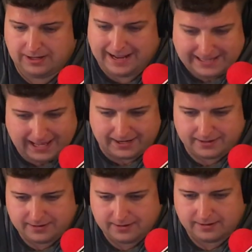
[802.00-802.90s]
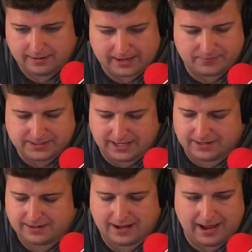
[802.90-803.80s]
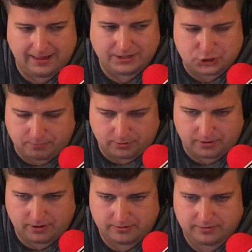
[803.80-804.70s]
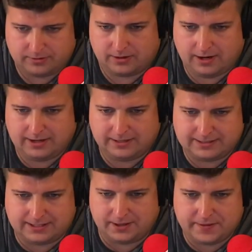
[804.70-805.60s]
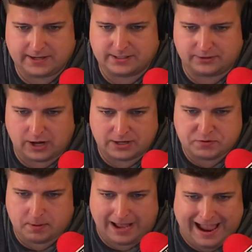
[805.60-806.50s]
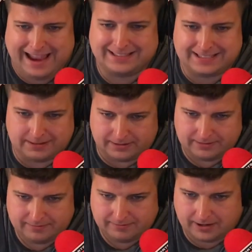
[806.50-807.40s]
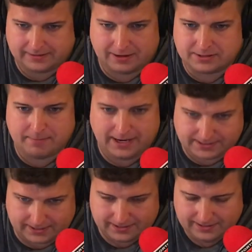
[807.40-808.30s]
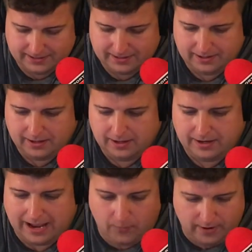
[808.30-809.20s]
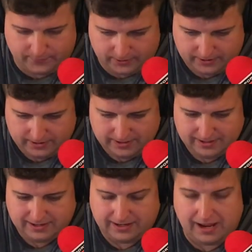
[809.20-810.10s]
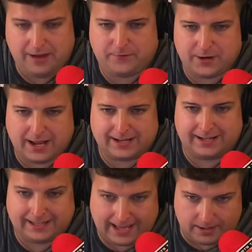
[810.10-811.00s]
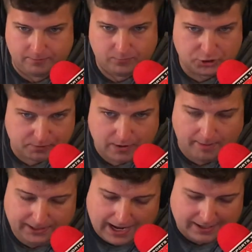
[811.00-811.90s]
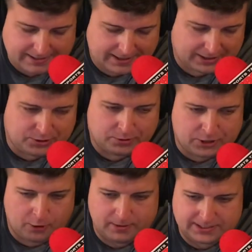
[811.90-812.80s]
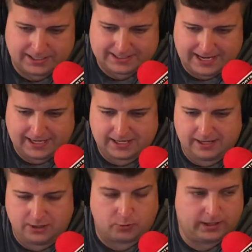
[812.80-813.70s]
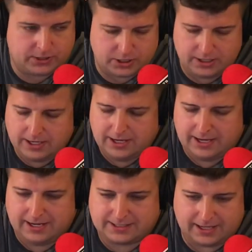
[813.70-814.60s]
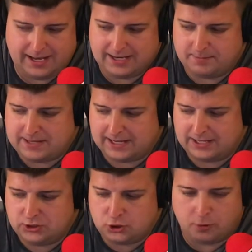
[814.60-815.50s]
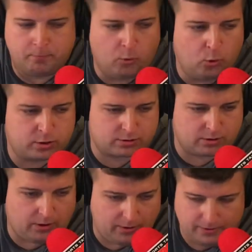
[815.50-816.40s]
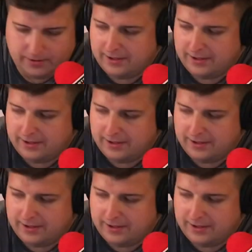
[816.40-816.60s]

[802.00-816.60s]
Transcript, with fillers: I get it. Like I've said, I like Joe Burrow. All right. He's done things in college football I hadn't seen. All right. That was amazing. However, if you're not going to get him, which you're probably not, because I think Duke Tobin's going to take uh, no relation is going to end up taking Joe Burrow.